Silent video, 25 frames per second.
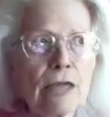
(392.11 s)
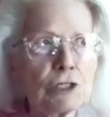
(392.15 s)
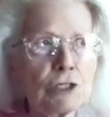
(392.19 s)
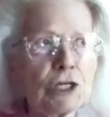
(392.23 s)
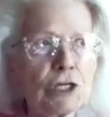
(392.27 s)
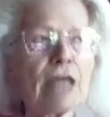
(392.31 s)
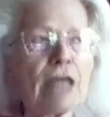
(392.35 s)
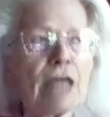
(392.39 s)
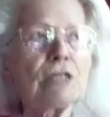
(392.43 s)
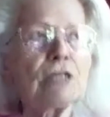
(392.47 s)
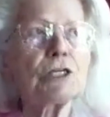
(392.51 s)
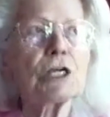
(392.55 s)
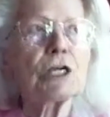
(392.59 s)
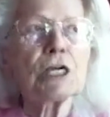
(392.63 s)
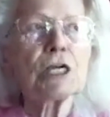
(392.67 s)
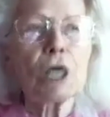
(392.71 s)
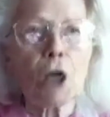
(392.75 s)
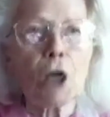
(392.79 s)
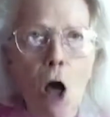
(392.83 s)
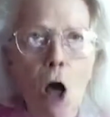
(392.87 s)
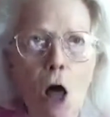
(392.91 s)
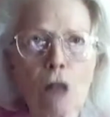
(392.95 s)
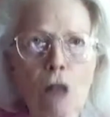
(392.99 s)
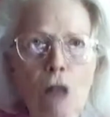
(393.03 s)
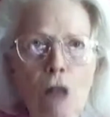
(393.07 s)
changing
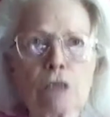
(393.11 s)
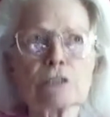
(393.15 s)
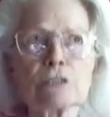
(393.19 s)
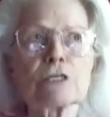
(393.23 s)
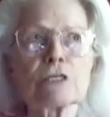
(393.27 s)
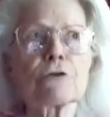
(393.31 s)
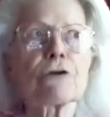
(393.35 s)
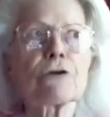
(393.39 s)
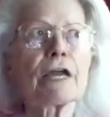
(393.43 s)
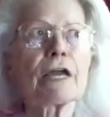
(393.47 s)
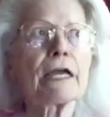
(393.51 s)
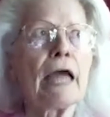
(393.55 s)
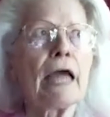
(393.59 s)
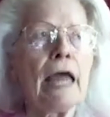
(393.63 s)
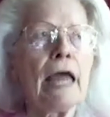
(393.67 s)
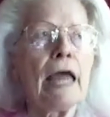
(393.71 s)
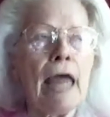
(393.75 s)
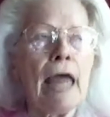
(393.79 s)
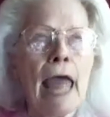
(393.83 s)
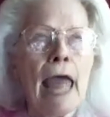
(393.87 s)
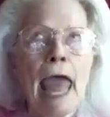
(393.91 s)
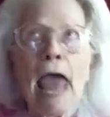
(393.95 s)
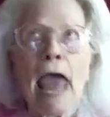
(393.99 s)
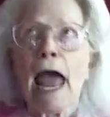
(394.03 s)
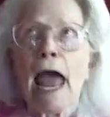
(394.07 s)
and altering.
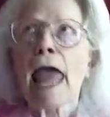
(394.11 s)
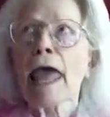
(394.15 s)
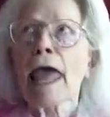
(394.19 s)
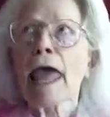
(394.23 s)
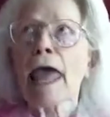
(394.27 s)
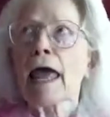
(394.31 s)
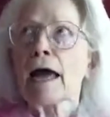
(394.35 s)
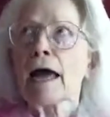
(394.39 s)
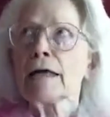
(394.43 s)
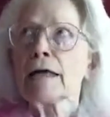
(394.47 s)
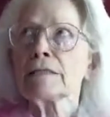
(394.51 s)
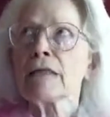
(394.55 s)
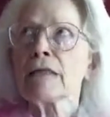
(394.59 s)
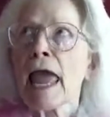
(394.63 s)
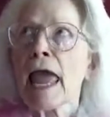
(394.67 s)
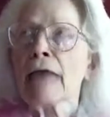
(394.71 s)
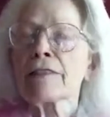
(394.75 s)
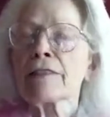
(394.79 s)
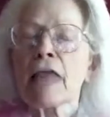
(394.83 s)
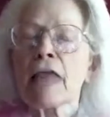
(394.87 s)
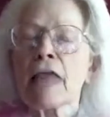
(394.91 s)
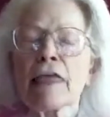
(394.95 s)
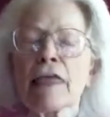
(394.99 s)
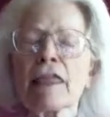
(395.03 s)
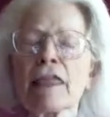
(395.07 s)
And
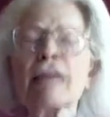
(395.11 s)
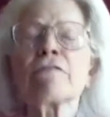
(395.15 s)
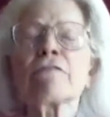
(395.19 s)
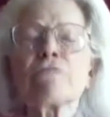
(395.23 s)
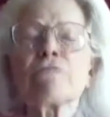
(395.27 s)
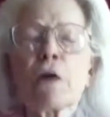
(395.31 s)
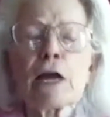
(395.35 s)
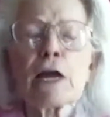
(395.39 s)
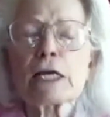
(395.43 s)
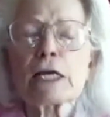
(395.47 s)
at the